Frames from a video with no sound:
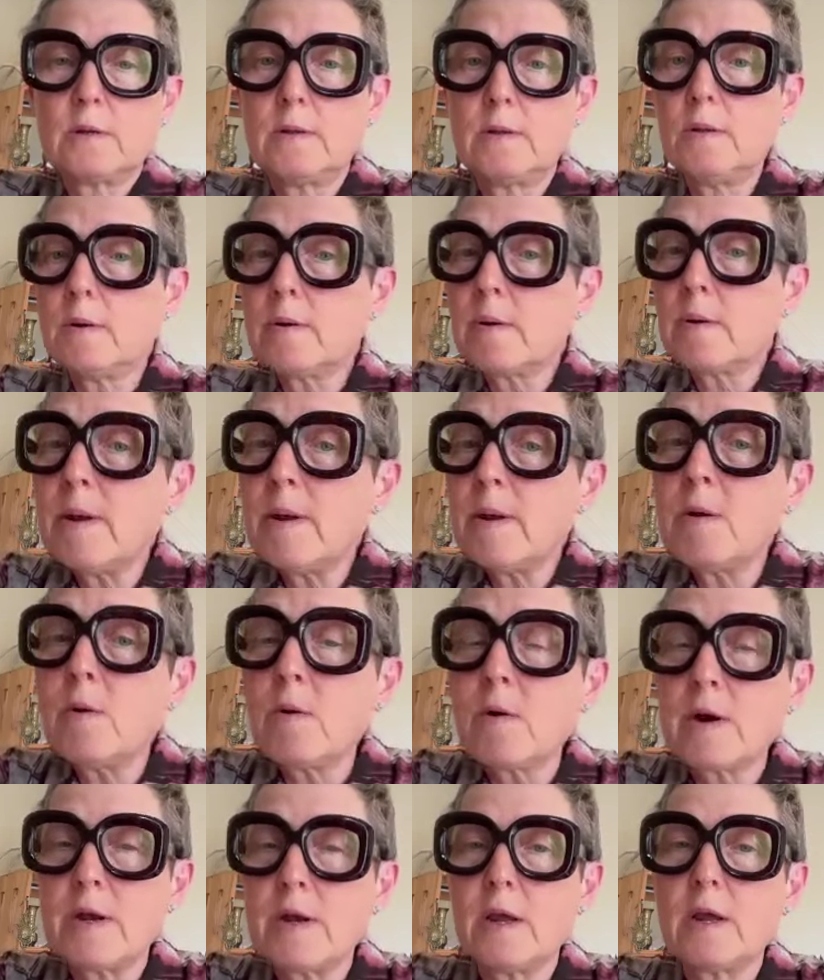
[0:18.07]
Not a
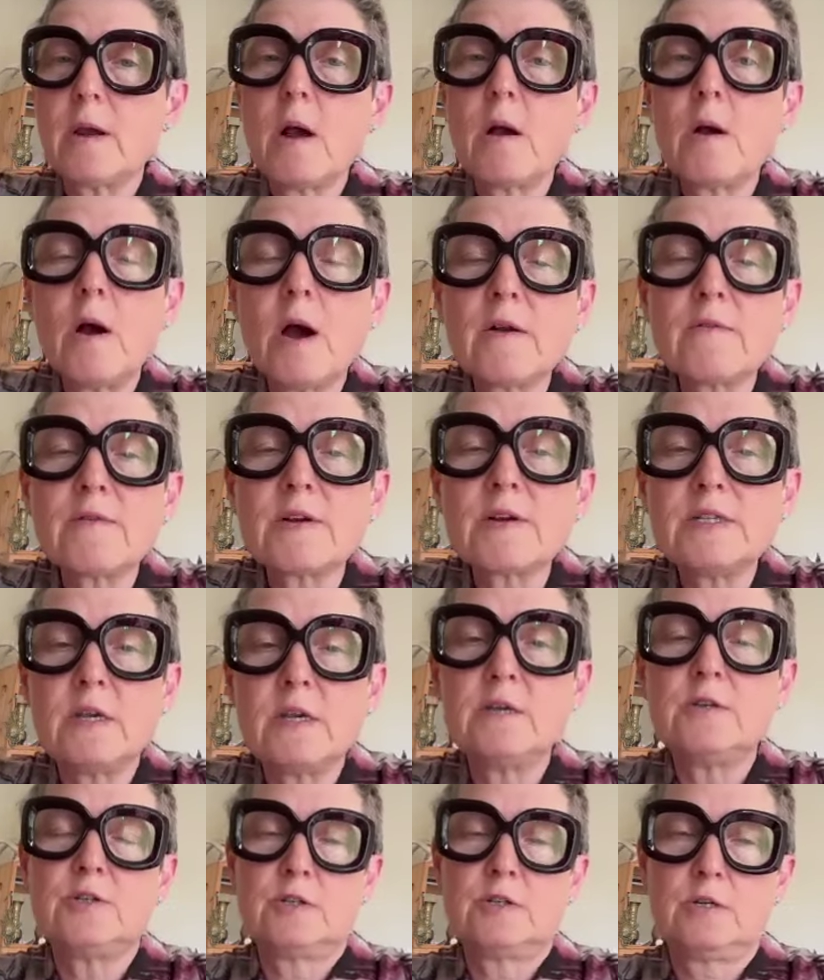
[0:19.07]
recording, a
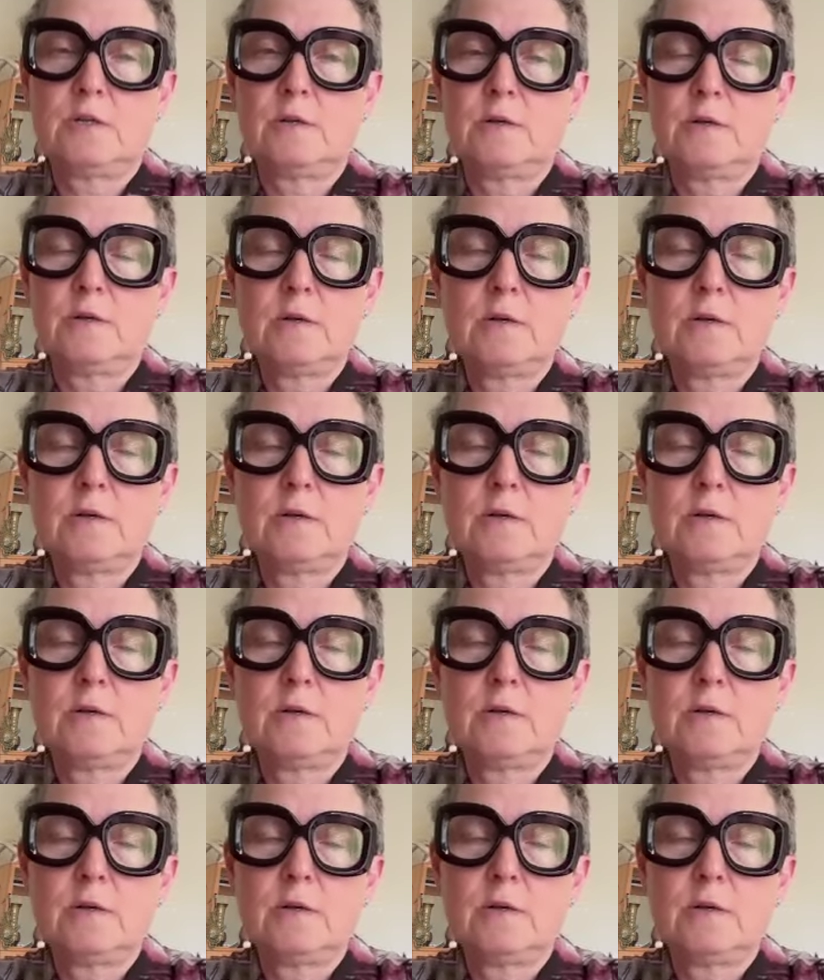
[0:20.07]
conversation.